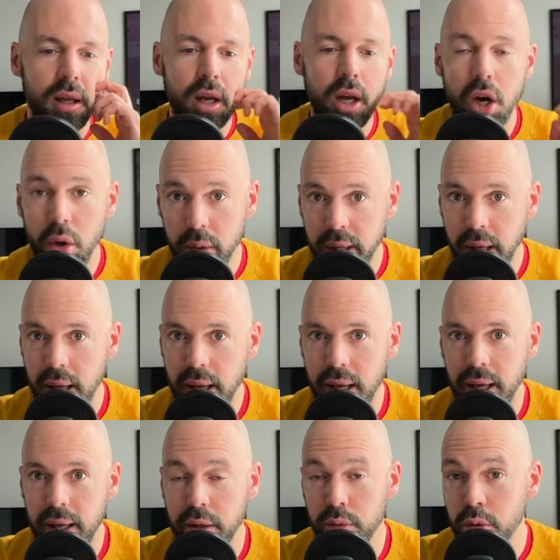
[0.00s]
Okay,
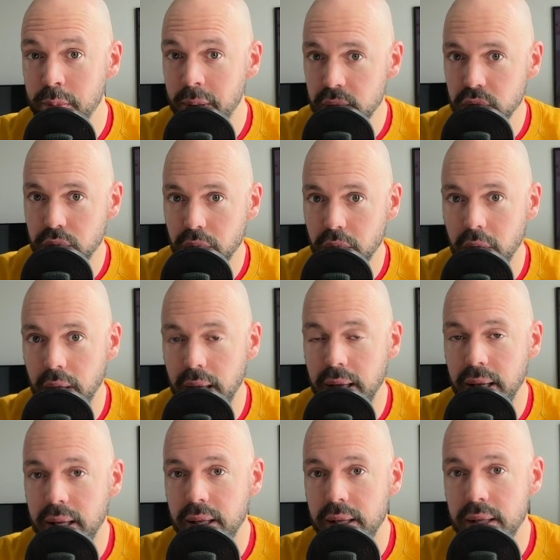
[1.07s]
The Room Next Door
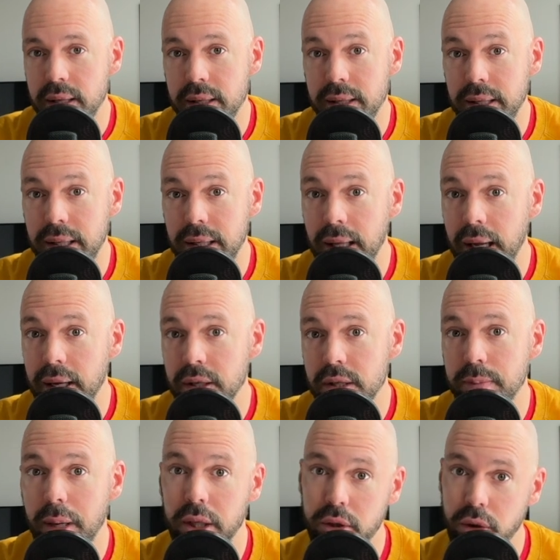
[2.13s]
is the latest
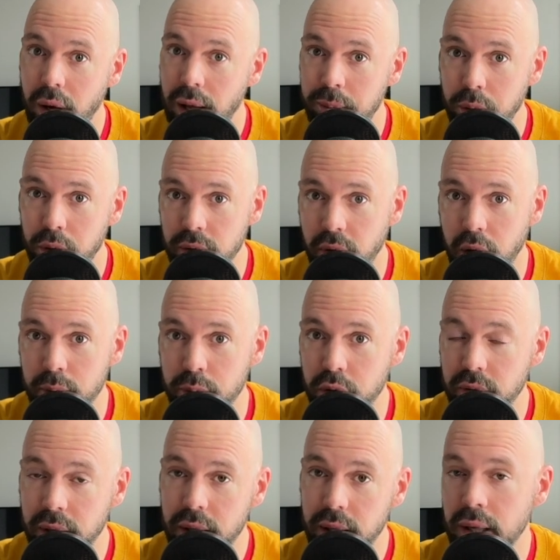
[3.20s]
Pedro Almodovar
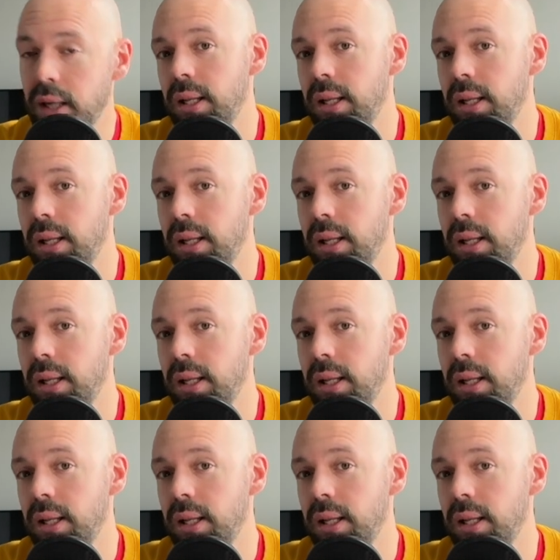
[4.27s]
movie